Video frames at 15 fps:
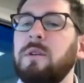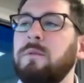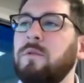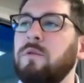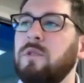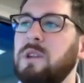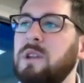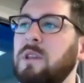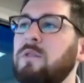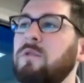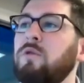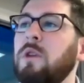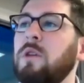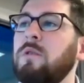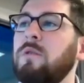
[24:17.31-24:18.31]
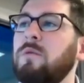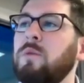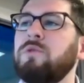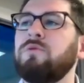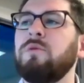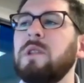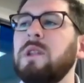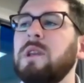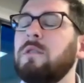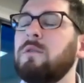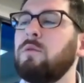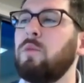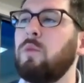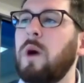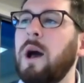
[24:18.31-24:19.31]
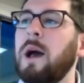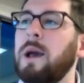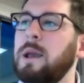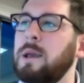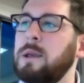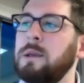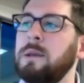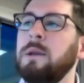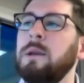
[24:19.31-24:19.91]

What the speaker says: for the districts, which really is why